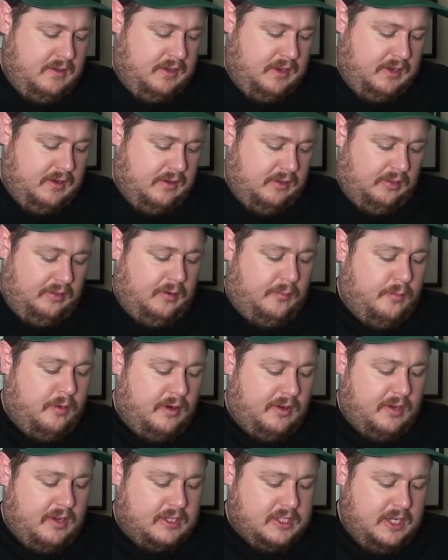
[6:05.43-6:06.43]
you get a little
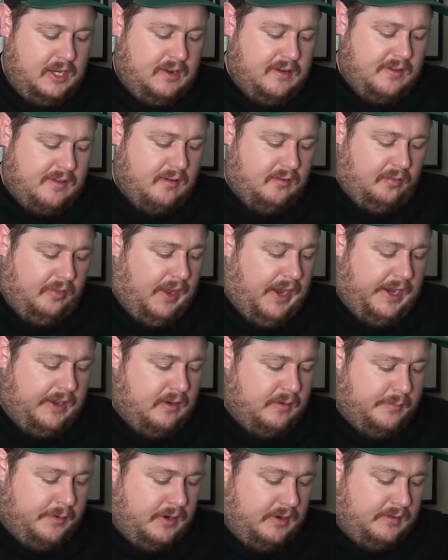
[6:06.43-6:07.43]
more touchy because they're
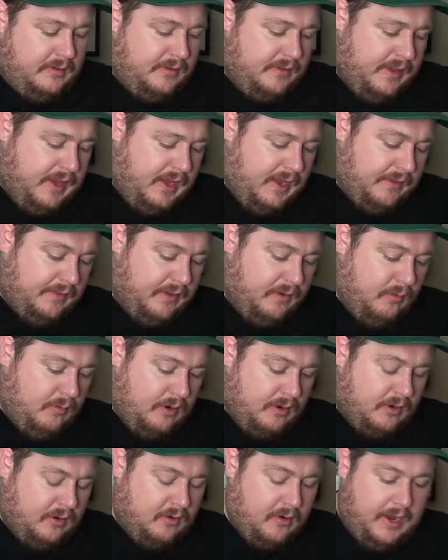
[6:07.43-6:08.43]
lighter, but other than that, they
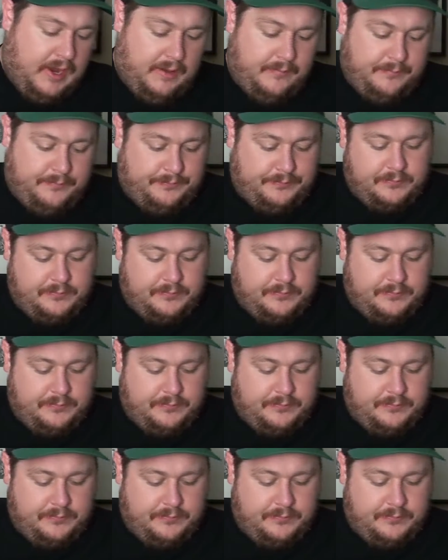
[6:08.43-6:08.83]
work great.